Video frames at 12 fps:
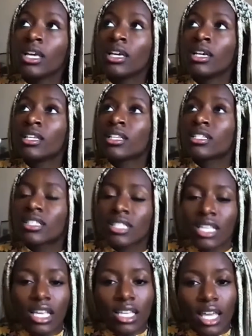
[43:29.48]

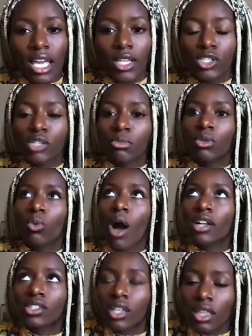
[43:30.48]
seeing it, you should be
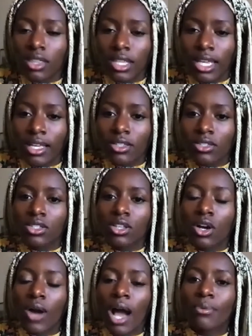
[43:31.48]
watching things.
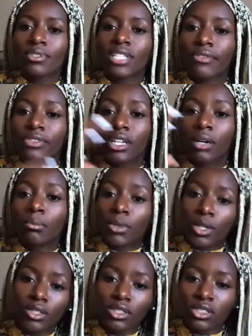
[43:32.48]
I was definitely
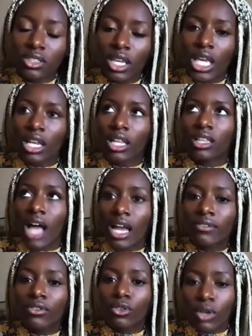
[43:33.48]
immersed in a lot
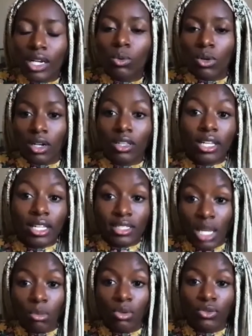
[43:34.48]
of great work, like I
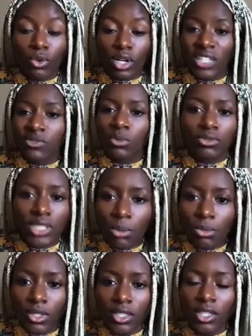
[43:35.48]
said before, even with
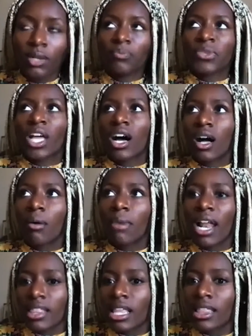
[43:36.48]
Tumblr. I
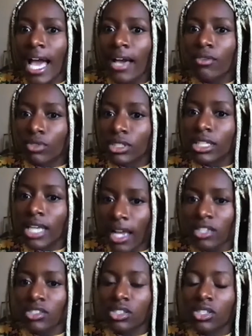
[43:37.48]
think that really
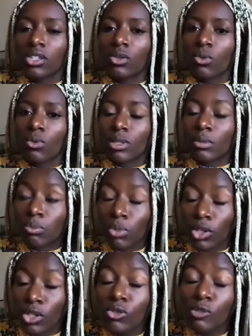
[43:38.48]
actually was a
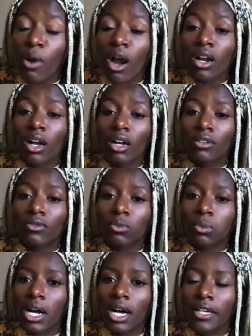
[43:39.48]
huge part of
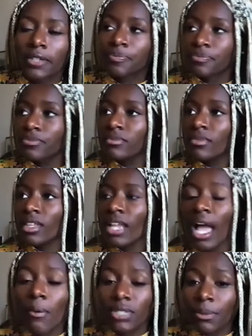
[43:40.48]
why
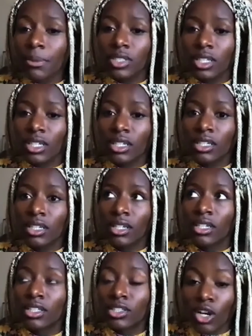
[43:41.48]
I was able to
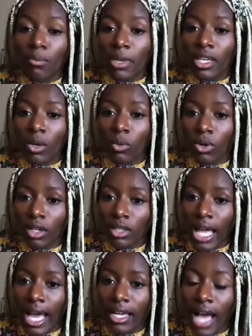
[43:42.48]
start making work
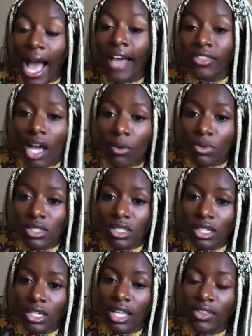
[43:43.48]
that I thought was
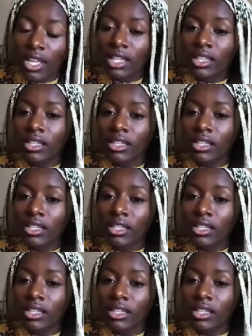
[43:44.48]
good, and then